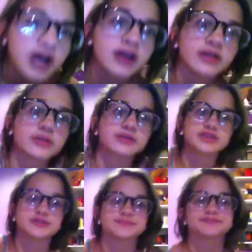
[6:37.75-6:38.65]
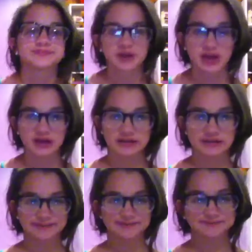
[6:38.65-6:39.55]
I don't know what to do.
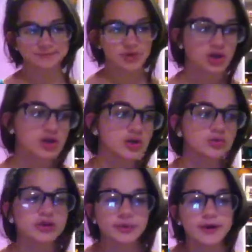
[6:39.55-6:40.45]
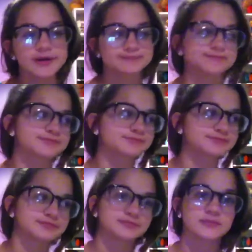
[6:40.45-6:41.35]
Uh, well, anyway,
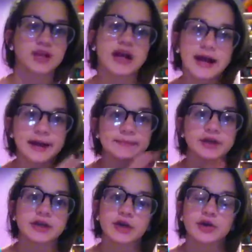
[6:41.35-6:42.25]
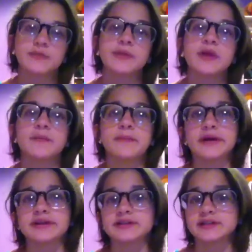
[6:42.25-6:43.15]
I'm gonna go,
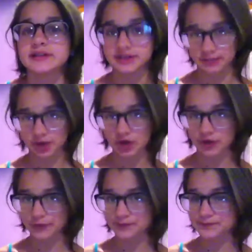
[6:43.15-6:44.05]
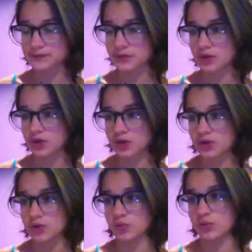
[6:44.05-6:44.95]
but tomorrow
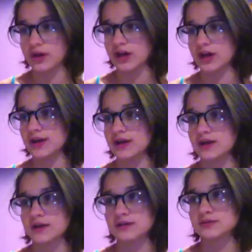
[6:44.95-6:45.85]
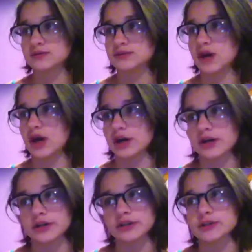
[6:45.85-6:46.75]
we
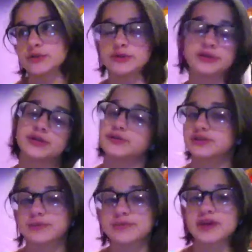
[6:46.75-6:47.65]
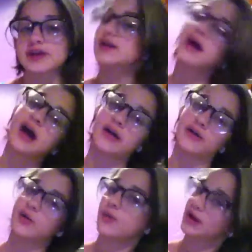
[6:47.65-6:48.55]
are going to do something, I don't know